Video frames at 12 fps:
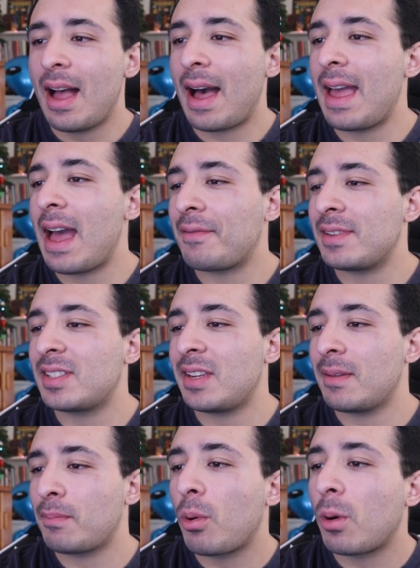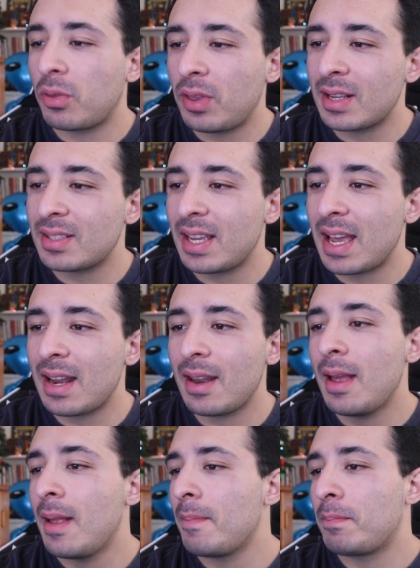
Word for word: I haven't seen Poor Things yet,